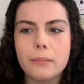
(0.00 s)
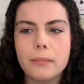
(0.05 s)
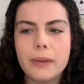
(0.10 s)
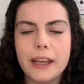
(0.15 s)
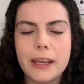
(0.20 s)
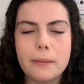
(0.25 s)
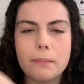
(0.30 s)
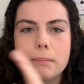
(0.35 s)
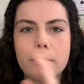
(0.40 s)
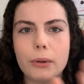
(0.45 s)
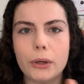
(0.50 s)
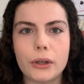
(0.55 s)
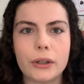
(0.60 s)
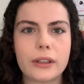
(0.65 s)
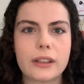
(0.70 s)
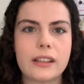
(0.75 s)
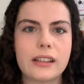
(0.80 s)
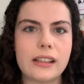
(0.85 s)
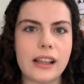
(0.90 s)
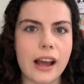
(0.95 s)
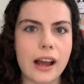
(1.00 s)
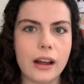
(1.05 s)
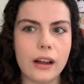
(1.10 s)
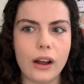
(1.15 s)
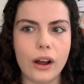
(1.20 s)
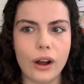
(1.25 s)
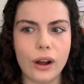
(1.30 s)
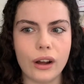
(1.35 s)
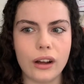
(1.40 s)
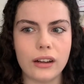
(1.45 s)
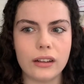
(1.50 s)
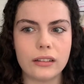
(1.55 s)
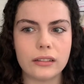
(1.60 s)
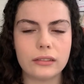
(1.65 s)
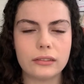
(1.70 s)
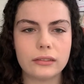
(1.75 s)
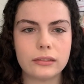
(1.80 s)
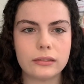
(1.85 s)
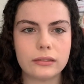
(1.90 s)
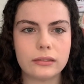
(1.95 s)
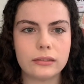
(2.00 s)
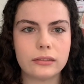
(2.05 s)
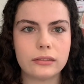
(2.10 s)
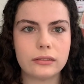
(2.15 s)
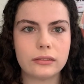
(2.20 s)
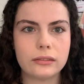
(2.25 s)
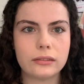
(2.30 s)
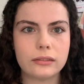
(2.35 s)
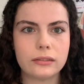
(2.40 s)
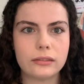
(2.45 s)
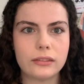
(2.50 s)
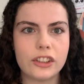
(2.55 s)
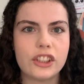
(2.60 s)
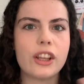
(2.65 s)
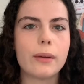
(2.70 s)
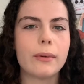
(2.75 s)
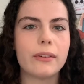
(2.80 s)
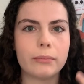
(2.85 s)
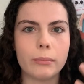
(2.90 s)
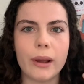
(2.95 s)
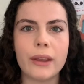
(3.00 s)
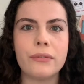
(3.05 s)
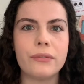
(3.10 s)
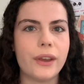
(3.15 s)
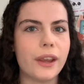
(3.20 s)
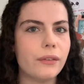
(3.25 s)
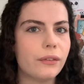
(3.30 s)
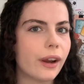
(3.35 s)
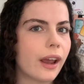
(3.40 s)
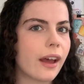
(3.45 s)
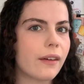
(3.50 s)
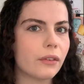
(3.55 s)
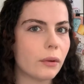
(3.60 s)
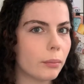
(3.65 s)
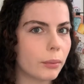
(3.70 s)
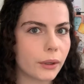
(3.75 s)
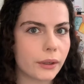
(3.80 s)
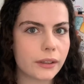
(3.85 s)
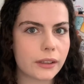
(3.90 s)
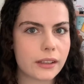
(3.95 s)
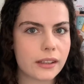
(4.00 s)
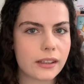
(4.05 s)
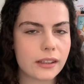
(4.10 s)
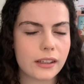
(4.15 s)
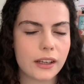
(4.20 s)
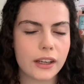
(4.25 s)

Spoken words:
in books that are some of my favourite ever books.